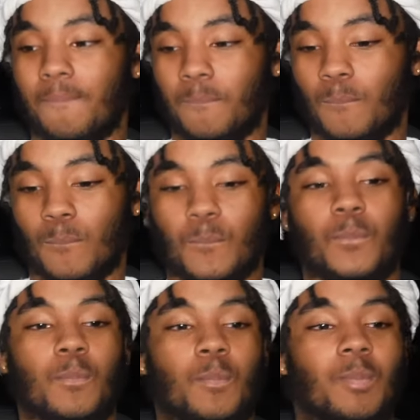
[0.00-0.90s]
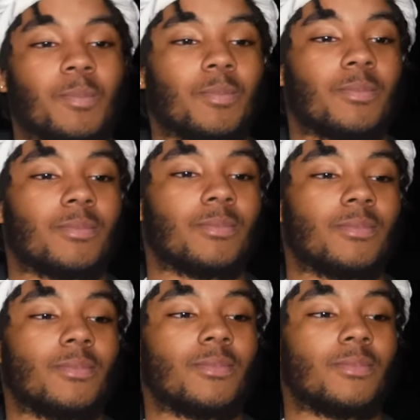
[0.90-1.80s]

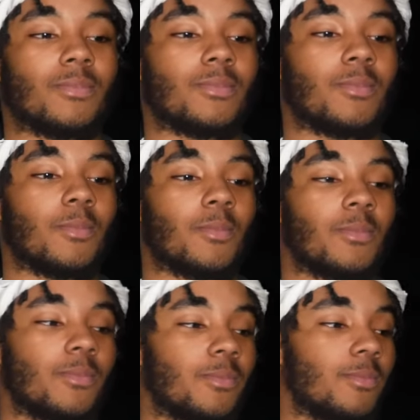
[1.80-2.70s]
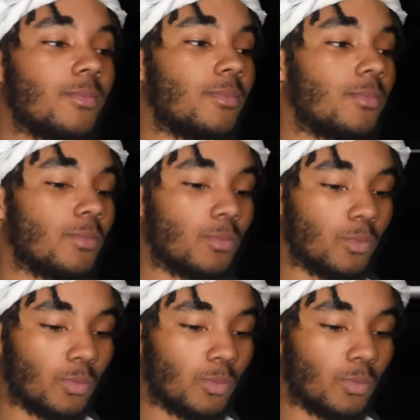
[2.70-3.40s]
The person shown says nothing.